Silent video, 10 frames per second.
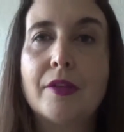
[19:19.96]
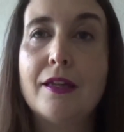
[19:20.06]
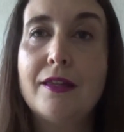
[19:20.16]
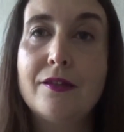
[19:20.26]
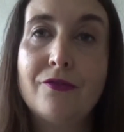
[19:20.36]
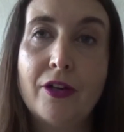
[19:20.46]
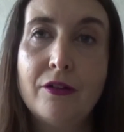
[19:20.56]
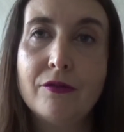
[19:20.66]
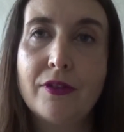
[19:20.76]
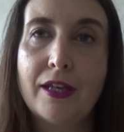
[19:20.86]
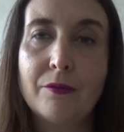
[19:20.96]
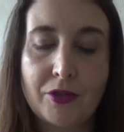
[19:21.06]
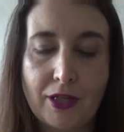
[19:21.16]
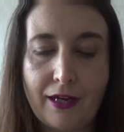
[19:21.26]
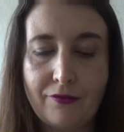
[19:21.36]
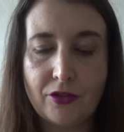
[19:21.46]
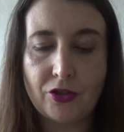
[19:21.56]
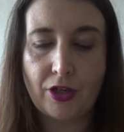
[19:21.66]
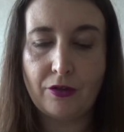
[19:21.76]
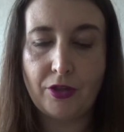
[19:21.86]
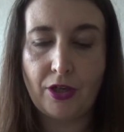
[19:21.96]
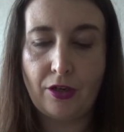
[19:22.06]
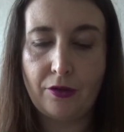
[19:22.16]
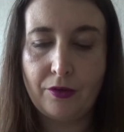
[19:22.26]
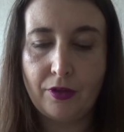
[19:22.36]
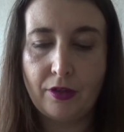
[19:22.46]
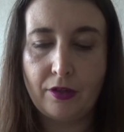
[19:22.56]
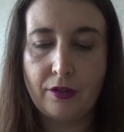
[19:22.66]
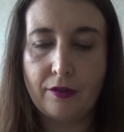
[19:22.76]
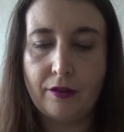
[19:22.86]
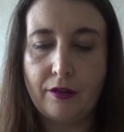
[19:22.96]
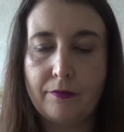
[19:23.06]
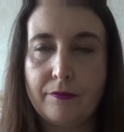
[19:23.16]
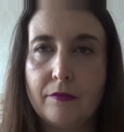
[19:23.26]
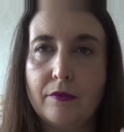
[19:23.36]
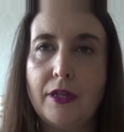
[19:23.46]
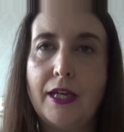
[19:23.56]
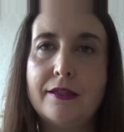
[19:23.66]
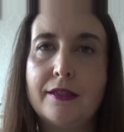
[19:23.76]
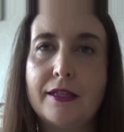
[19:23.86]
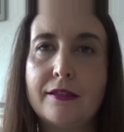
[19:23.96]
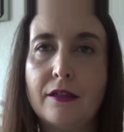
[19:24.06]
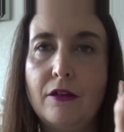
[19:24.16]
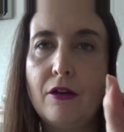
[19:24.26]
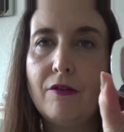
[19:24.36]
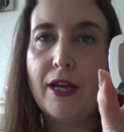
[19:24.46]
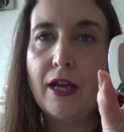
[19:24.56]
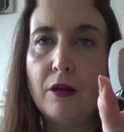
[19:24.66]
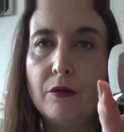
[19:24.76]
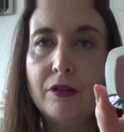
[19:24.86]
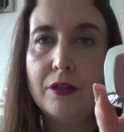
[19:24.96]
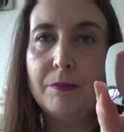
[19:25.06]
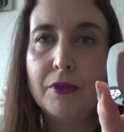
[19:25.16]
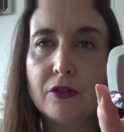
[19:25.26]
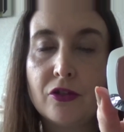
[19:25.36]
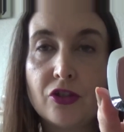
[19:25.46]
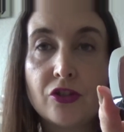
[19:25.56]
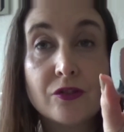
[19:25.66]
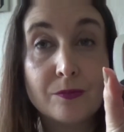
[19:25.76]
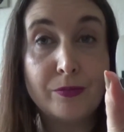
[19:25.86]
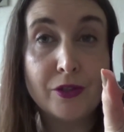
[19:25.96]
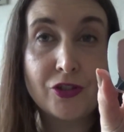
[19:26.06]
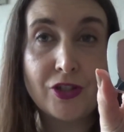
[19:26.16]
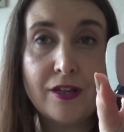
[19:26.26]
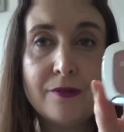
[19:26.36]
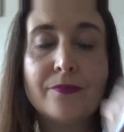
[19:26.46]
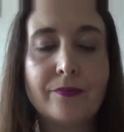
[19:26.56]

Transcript: And then the final thing, which I haven't shown you, is this L'Oreal Le Blush blusher.